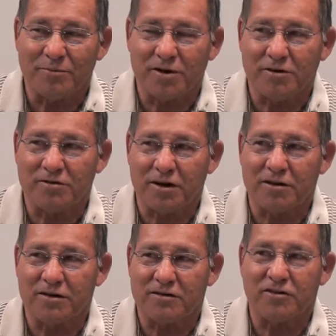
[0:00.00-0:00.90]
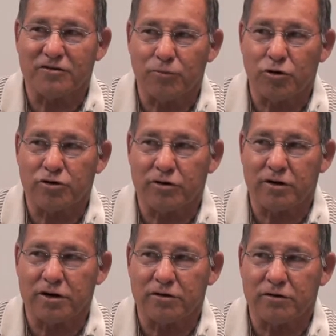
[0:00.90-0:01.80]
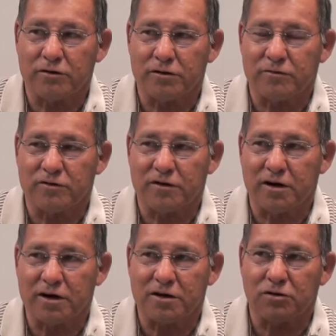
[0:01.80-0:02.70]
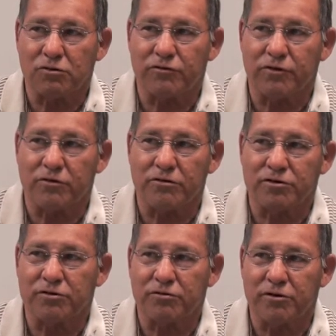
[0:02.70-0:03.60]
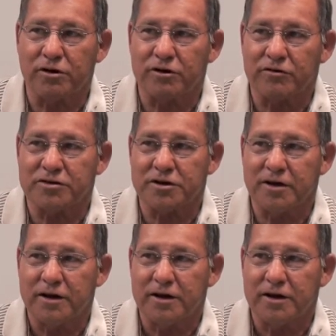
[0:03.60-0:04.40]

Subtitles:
because I think there's more to that, and once again I can go further into green energy